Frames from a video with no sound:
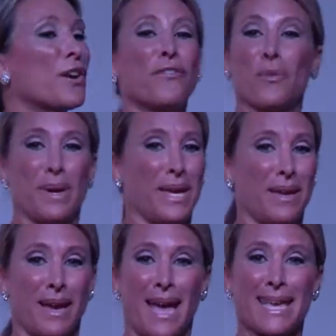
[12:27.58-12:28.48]
work for me.
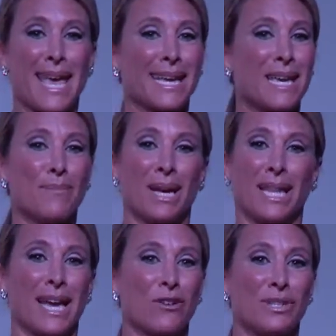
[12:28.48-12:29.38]
I can't keep my
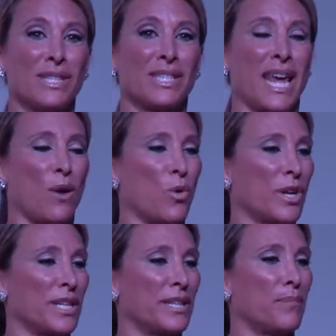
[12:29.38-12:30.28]
light. I couldn't stay at
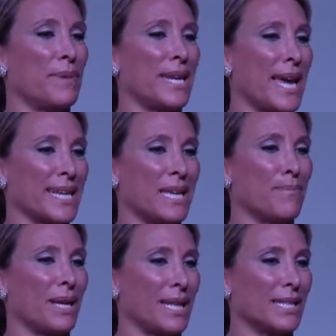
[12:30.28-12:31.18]
work until midnight and
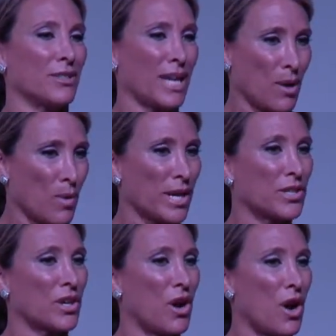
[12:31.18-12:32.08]
keep my lights on. I
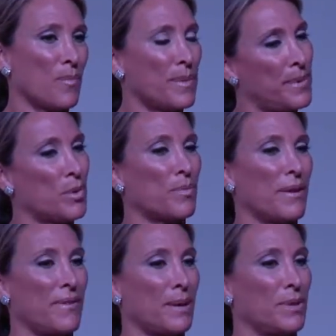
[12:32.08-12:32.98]
wanted to go home and be with
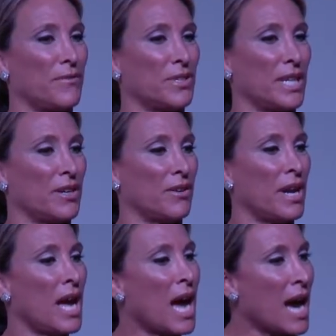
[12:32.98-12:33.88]
my family for dinner.
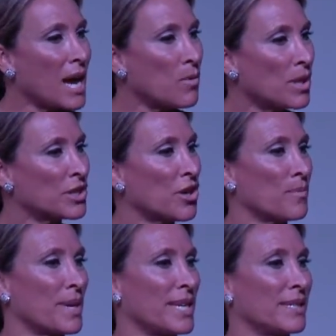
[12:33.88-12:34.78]
I wanted to go
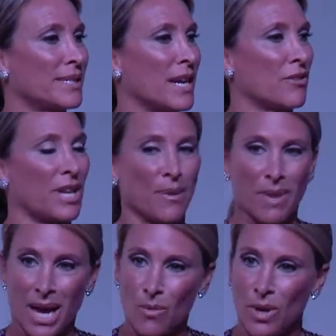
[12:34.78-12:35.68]
to my kids' soccer
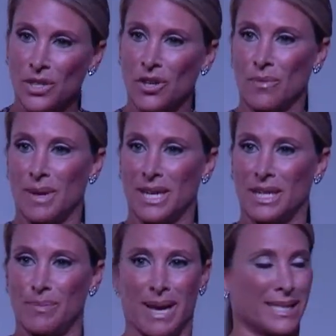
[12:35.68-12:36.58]
game. I wanted to go to my
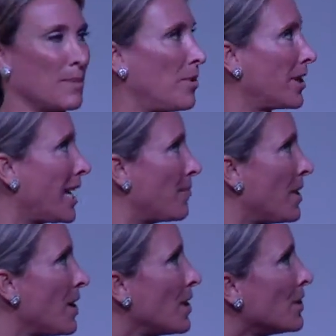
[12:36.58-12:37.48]
kids' basketball game.
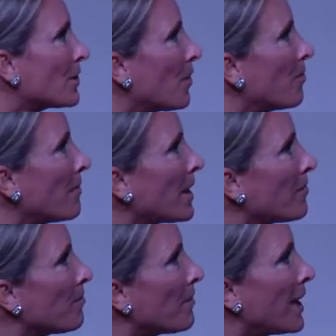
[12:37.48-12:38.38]
So my
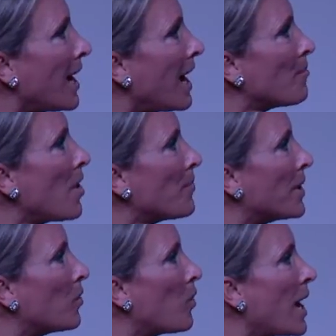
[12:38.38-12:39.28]
aha
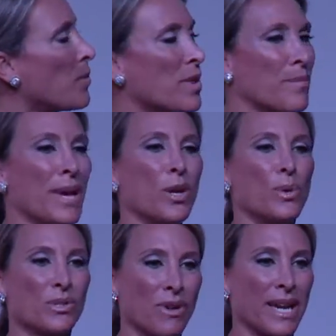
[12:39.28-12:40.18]
moment, why were the men
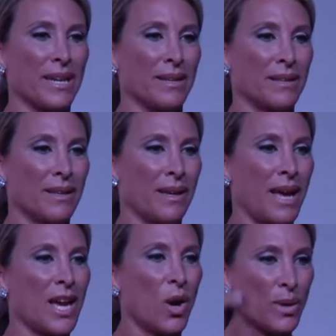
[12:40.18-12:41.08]
always right?
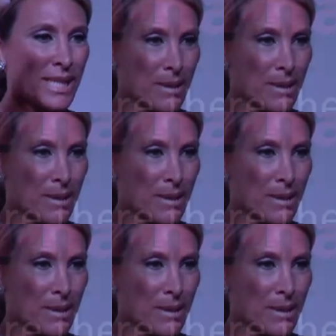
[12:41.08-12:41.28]
I always